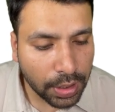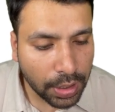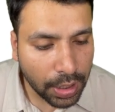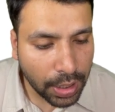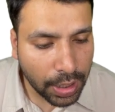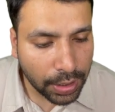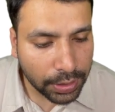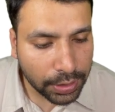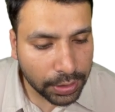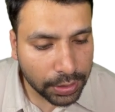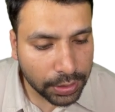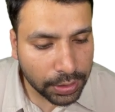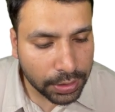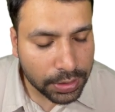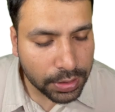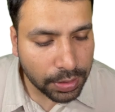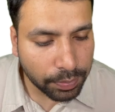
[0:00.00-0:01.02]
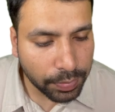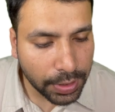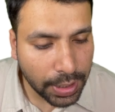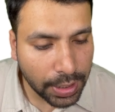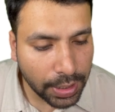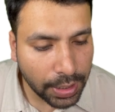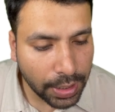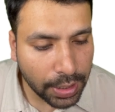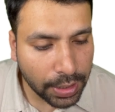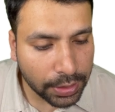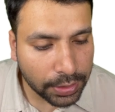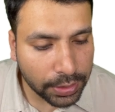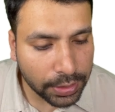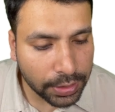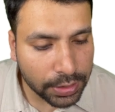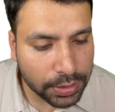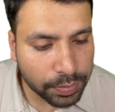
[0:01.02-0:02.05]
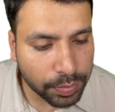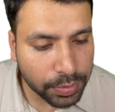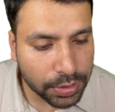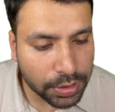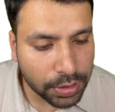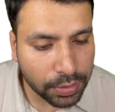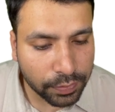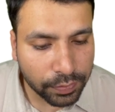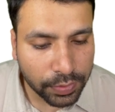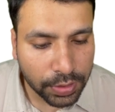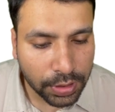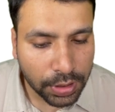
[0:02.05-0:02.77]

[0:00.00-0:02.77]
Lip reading: arterial supply, artery is preserved,